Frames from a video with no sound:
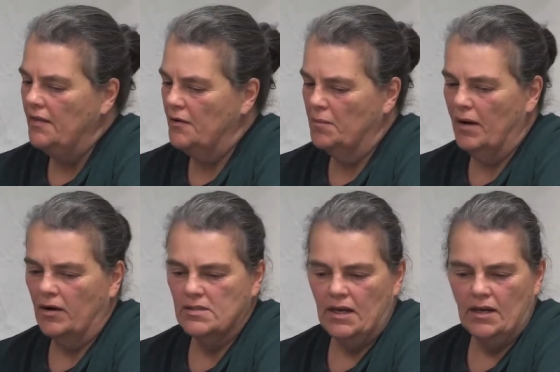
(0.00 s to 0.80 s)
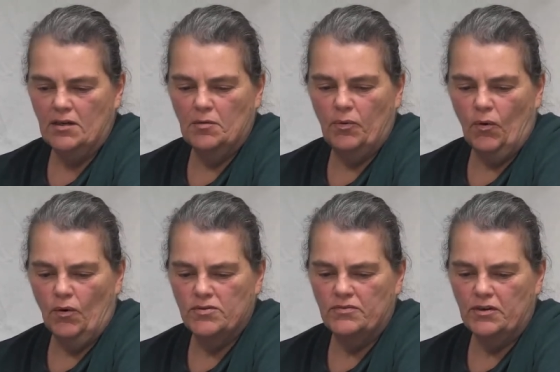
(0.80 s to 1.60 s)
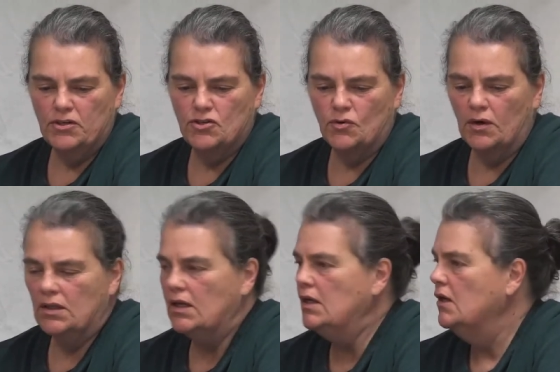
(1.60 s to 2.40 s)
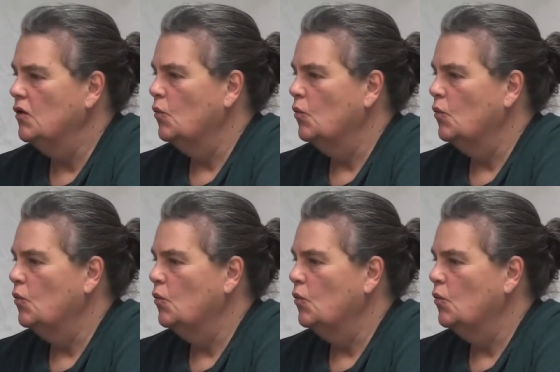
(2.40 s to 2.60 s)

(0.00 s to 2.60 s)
They're about to head to the polls very shortly.